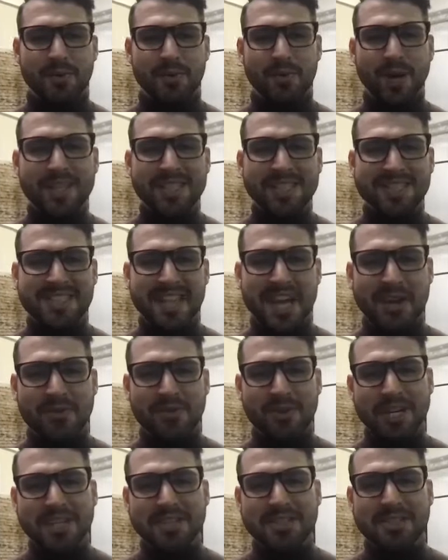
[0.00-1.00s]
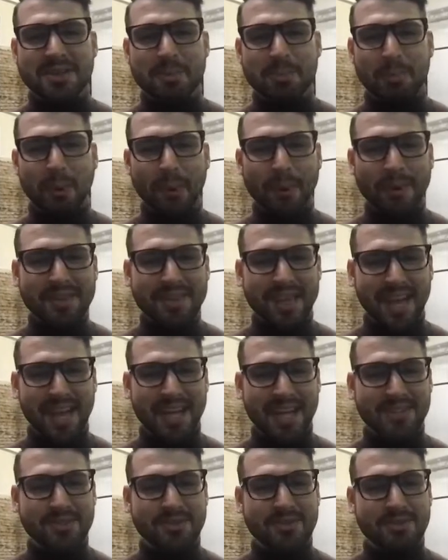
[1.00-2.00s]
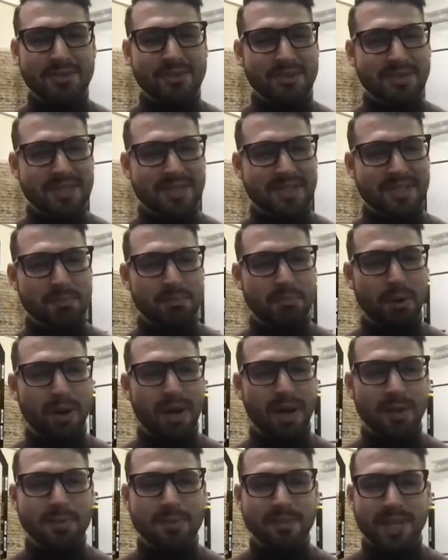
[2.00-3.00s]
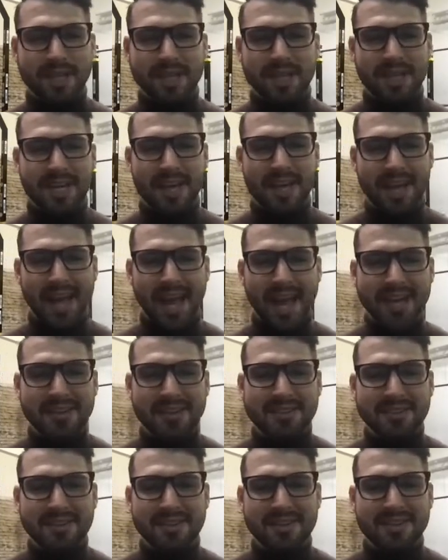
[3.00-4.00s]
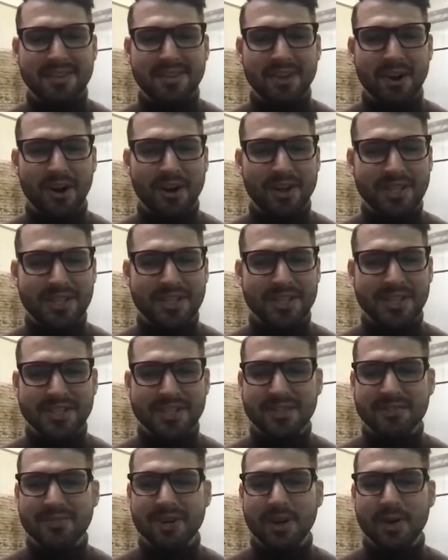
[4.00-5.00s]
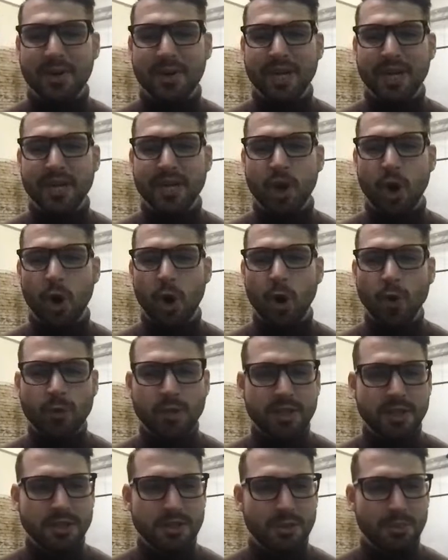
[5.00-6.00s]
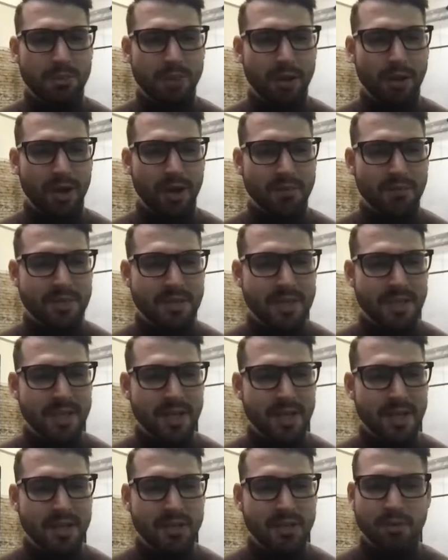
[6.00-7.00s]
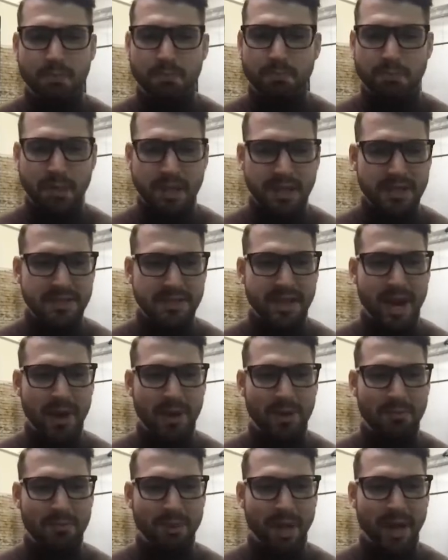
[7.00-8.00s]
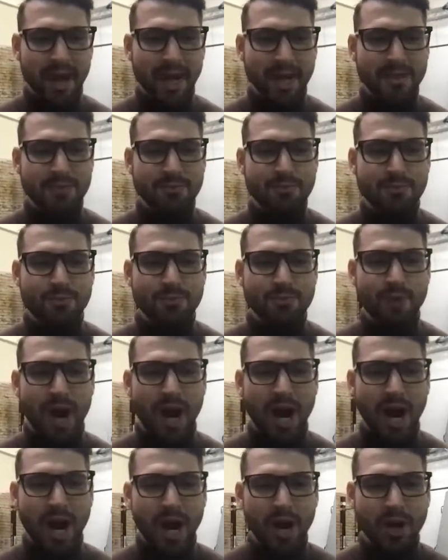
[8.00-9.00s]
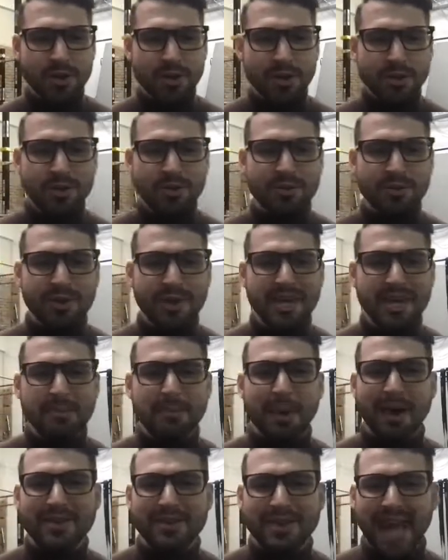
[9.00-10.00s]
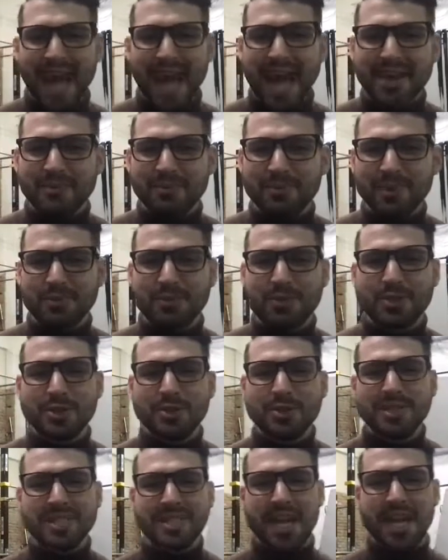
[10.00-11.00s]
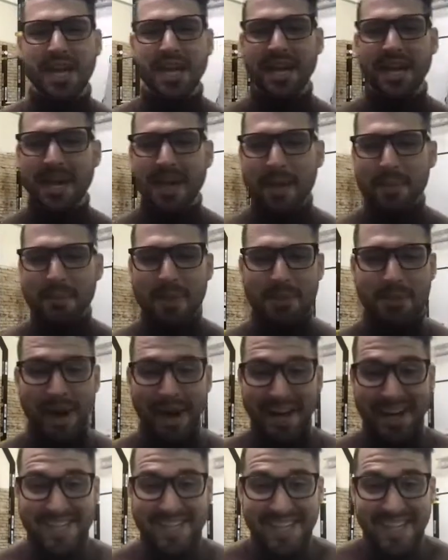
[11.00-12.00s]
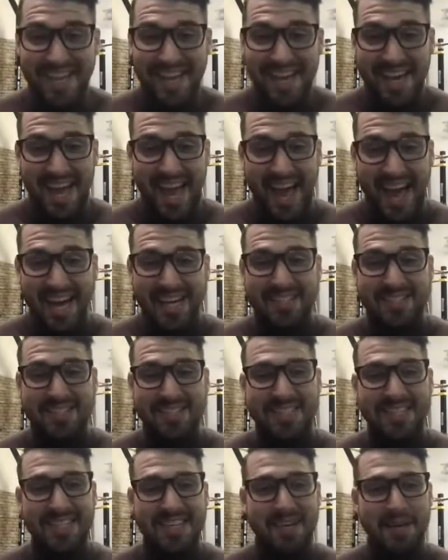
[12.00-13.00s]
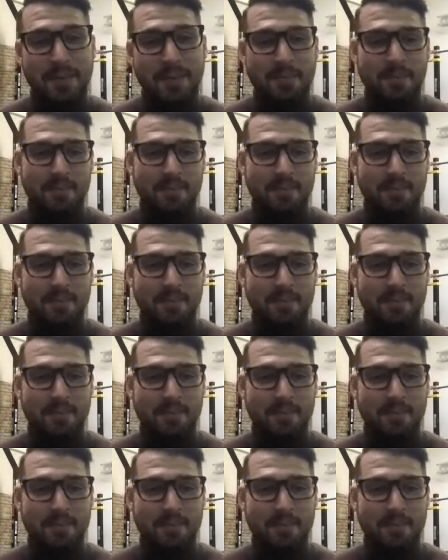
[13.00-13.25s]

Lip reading: Once they reach the point they can do some pull-ups, they neglect the horizontal rowing and only do pull-ups to build their back. How do you think about that? And what would you say about actually,